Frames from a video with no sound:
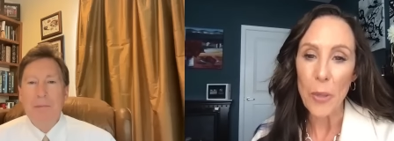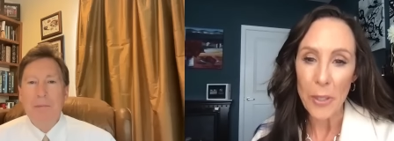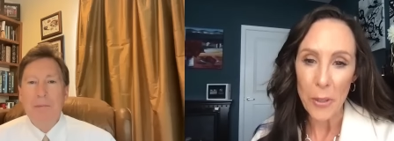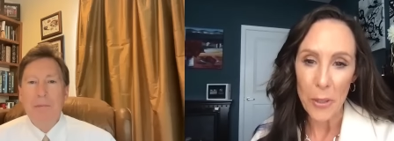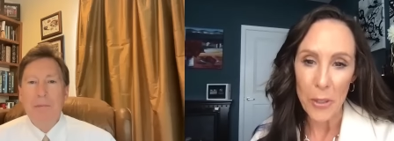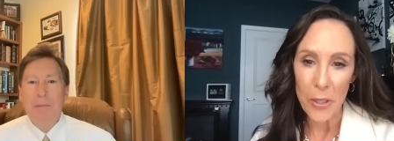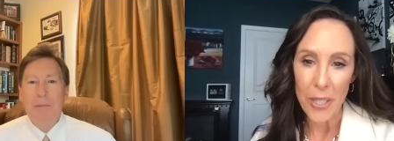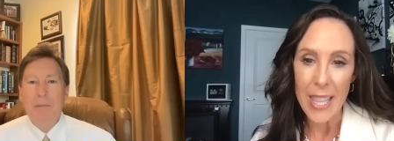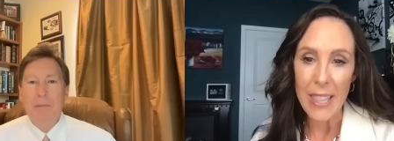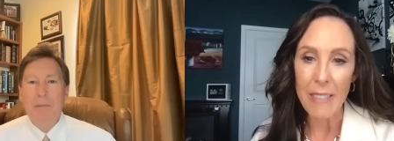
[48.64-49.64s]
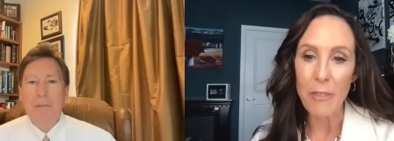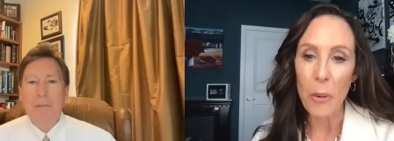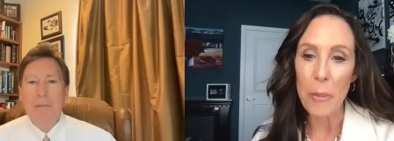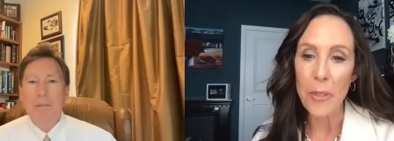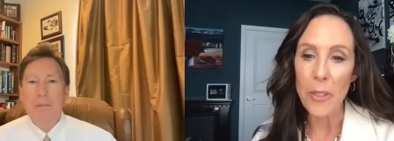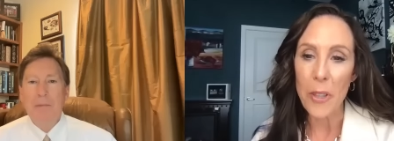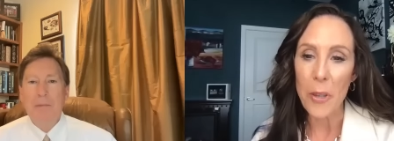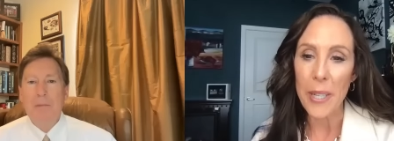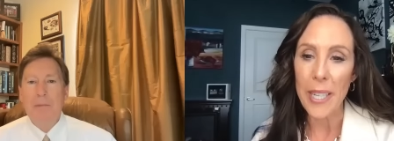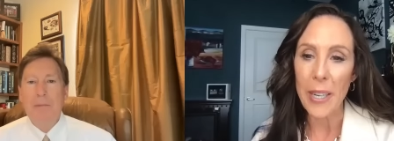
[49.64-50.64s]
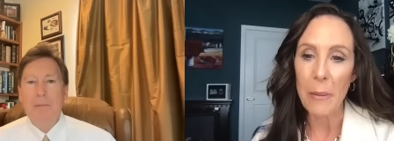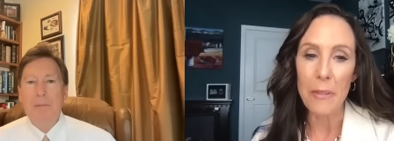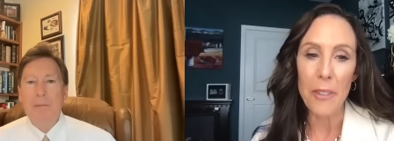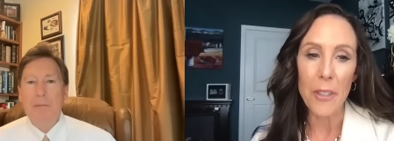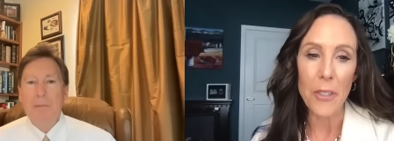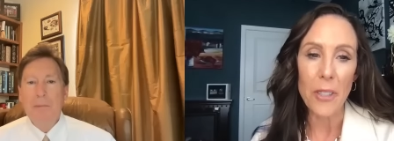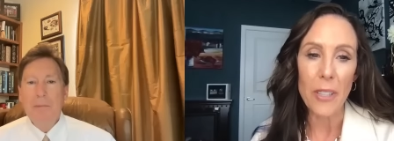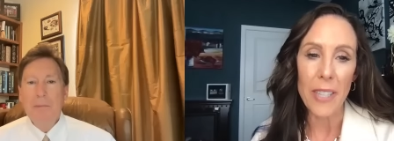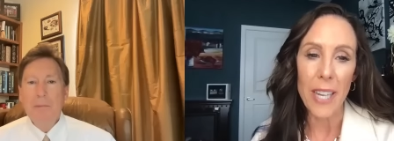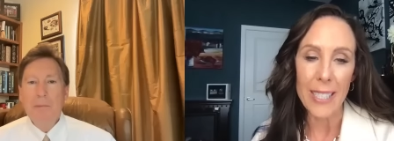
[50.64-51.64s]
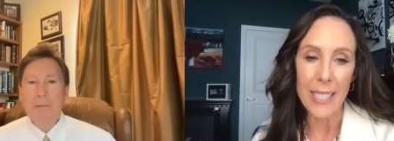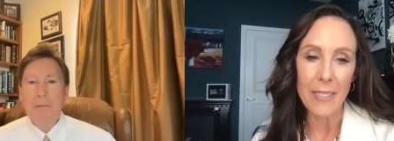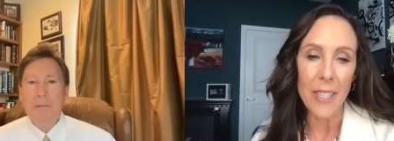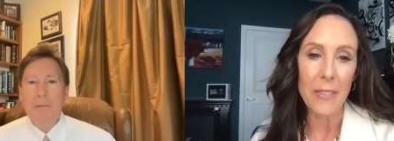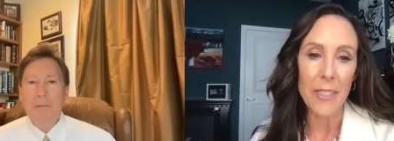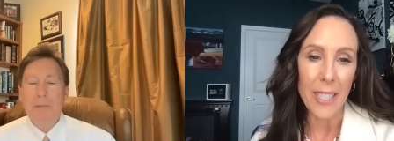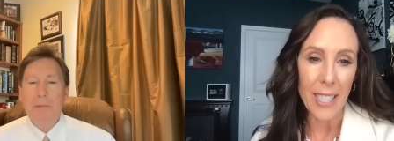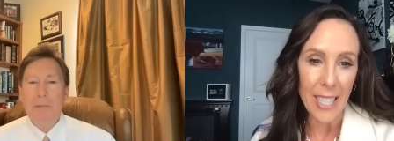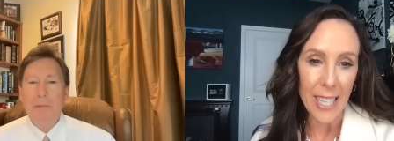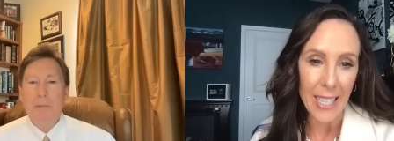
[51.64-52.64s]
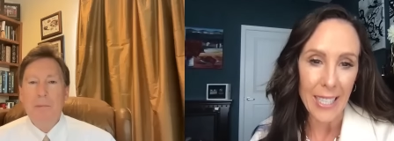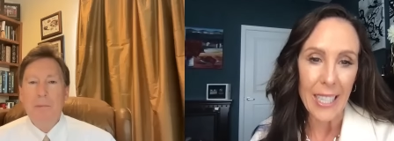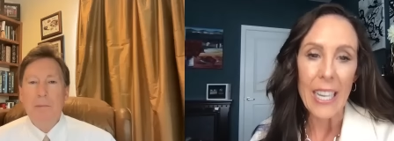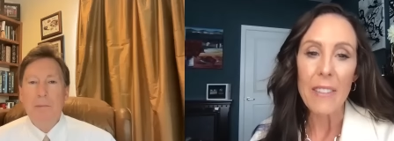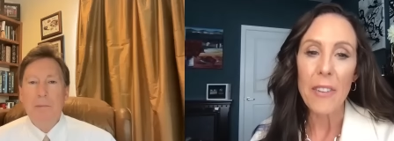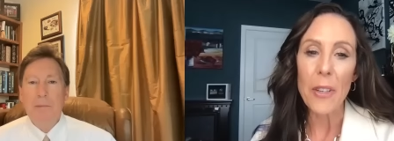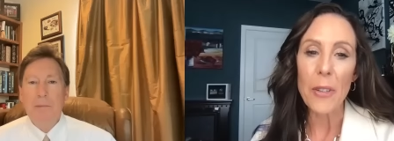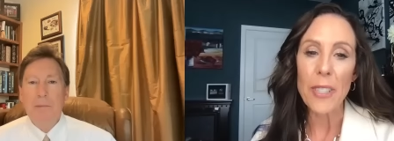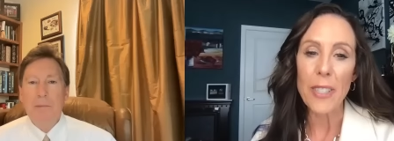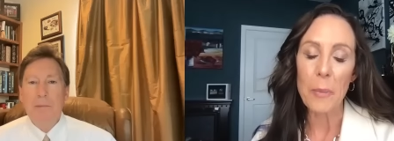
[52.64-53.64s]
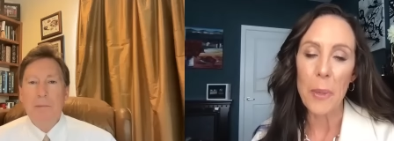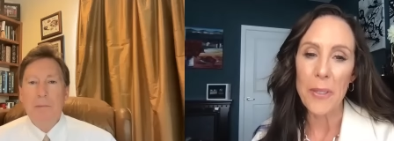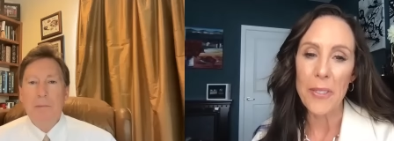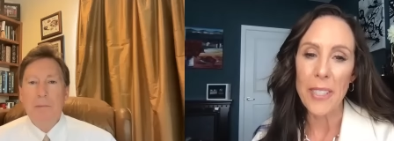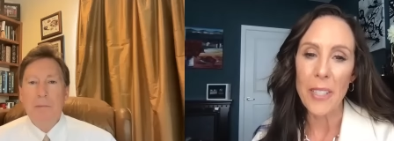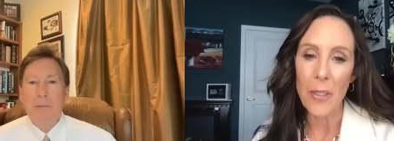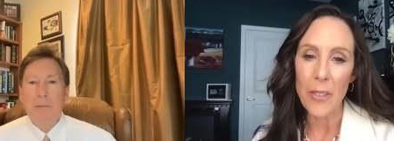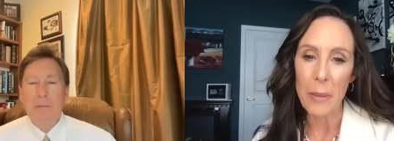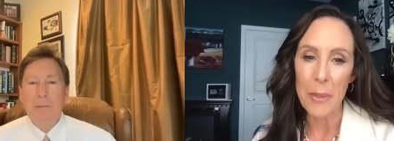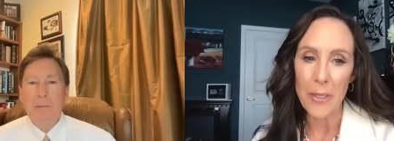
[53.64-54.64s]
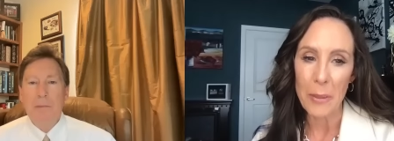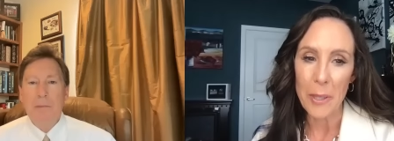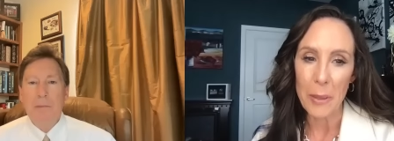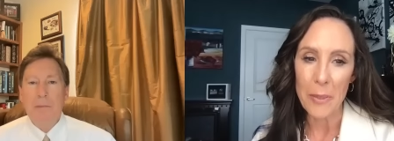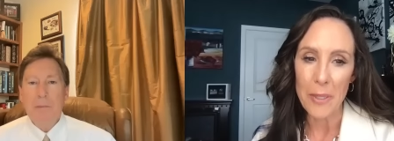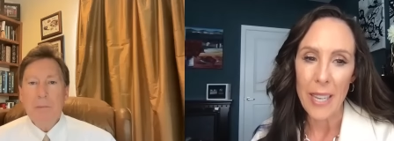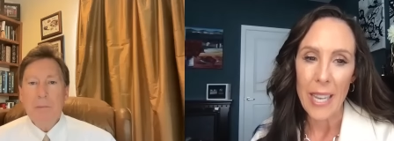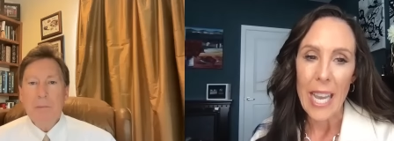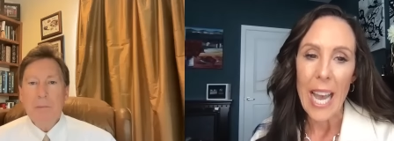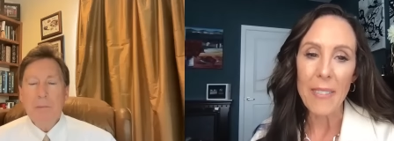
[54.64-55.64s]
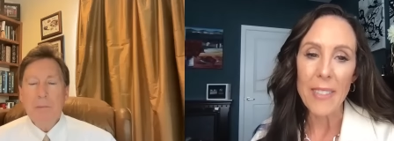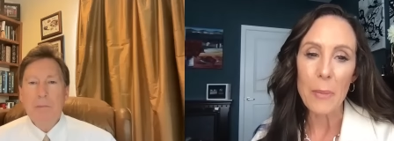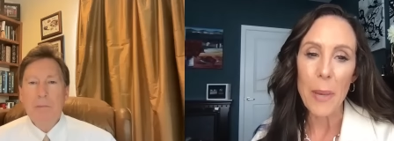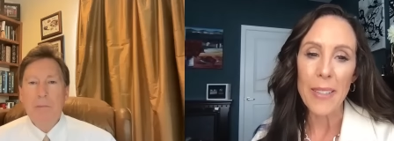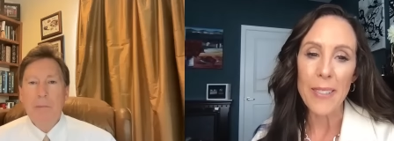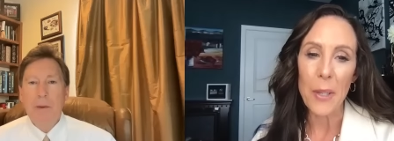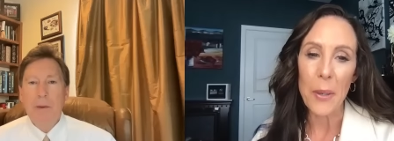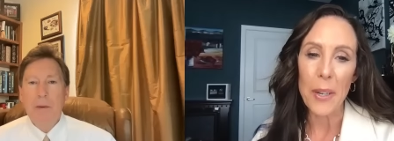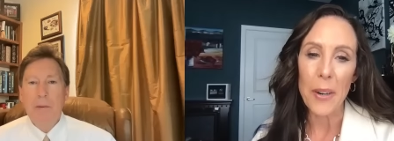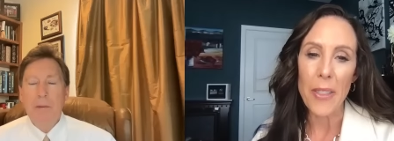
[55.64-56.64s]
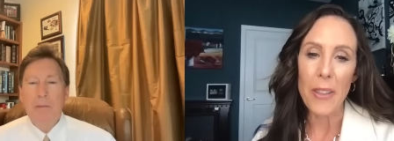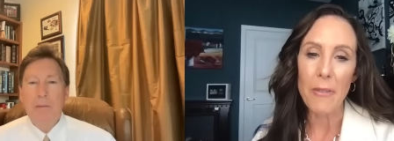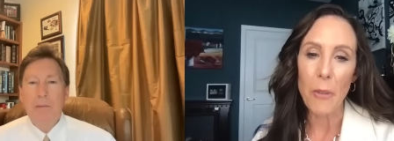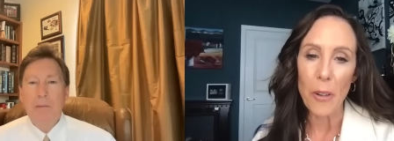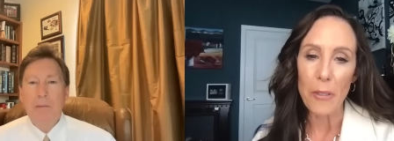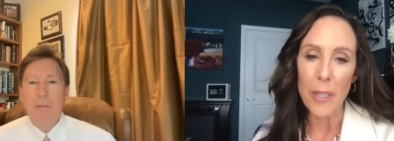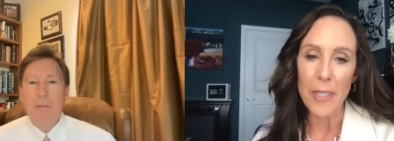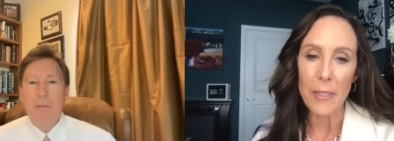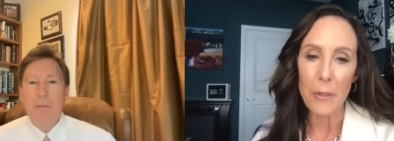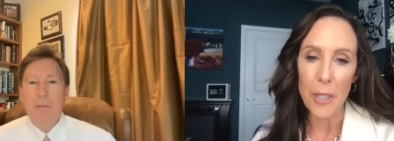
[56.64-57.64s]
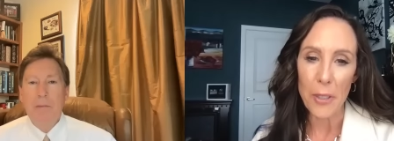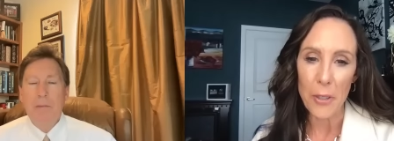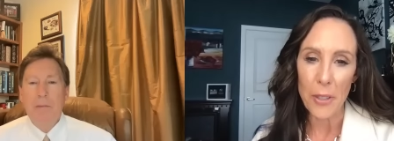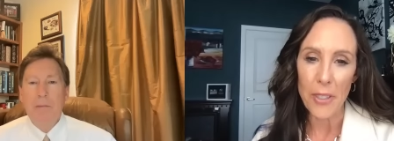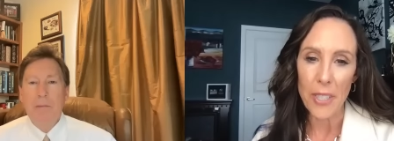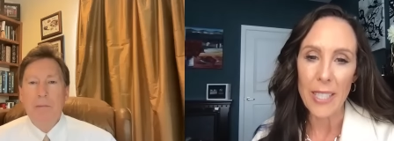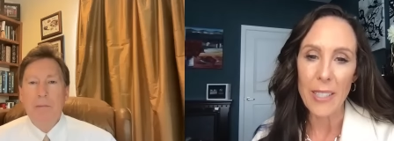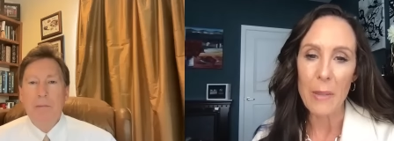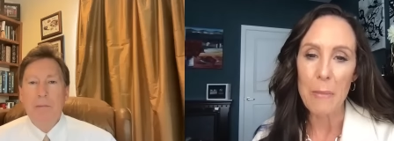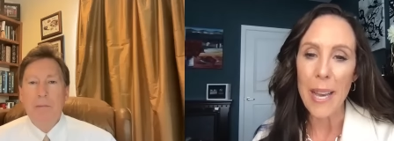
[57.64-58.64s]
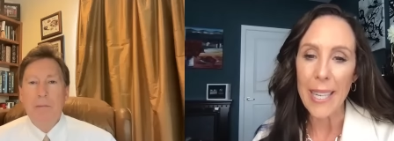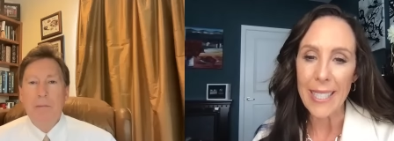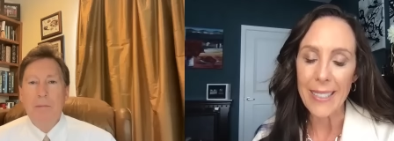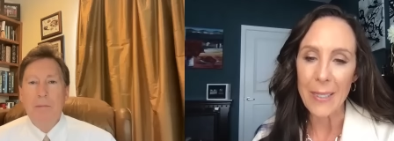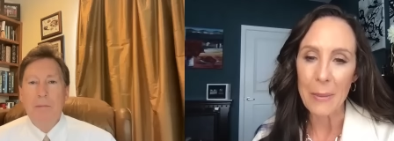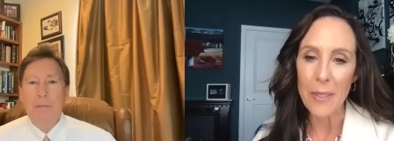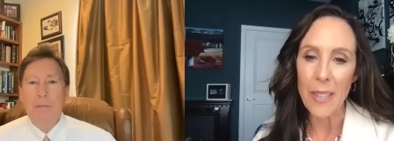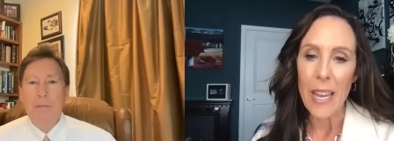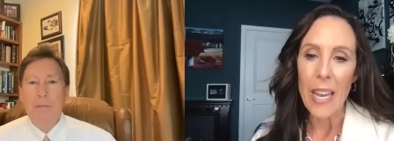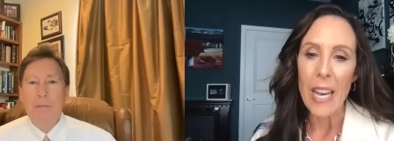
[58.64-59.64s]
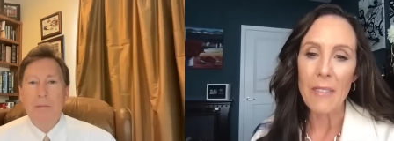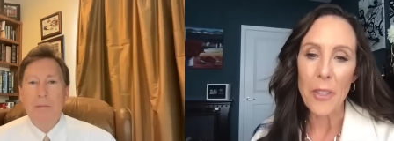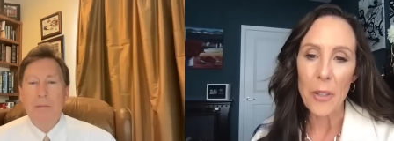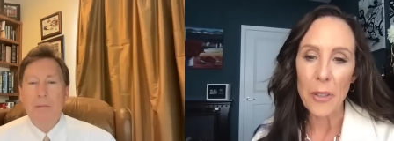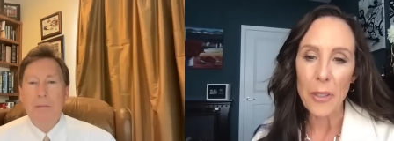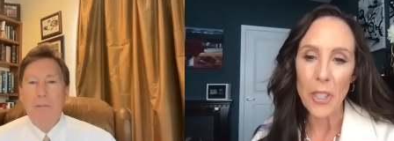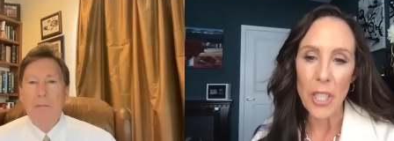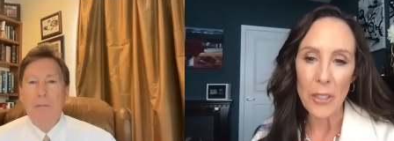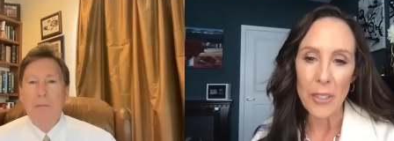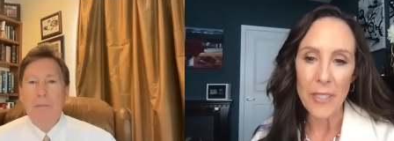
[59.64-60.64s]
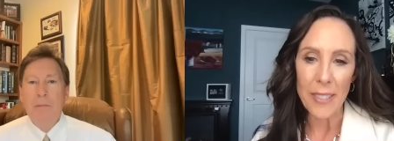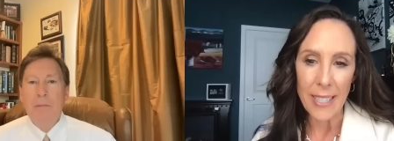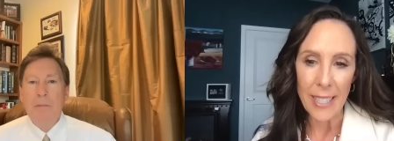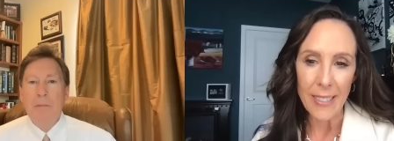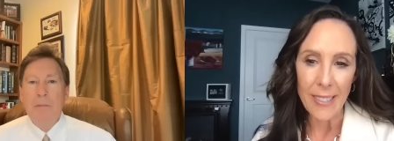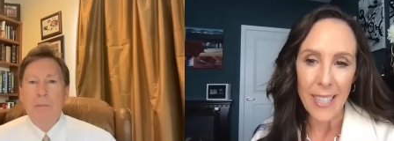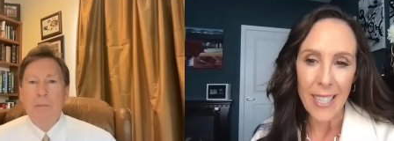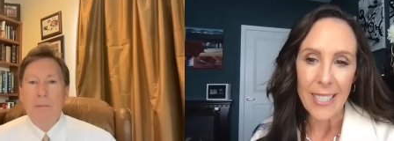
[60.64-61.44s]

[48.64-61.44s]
Speaker 1: researcher and the foremost authority on reversal of cognitive decline for those experiencing Alzheimer's symptoms, having spent his career on the forefront of research into the mechanisms of neurodegenerative disease.